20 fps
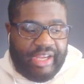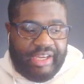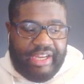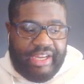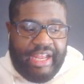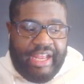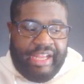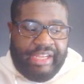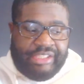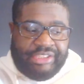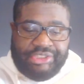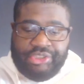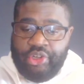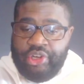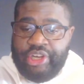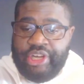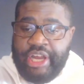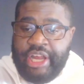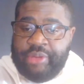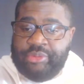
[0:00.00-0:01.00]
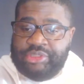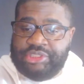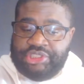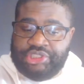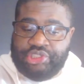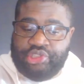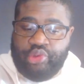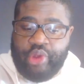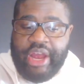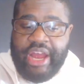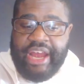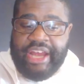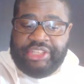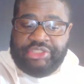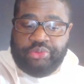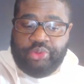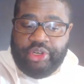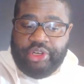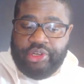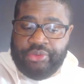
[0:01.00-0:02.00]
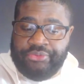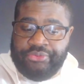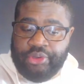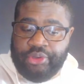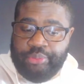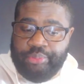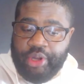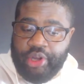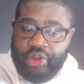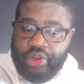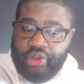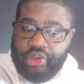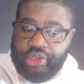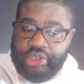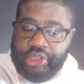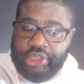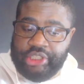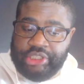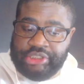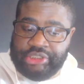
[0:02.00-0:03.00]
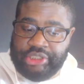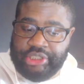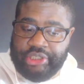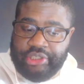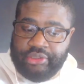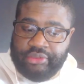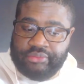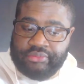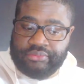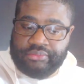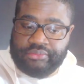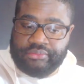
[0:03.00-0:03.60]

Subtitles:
Yeah, because Notre Dame was trash running the football earlier this year.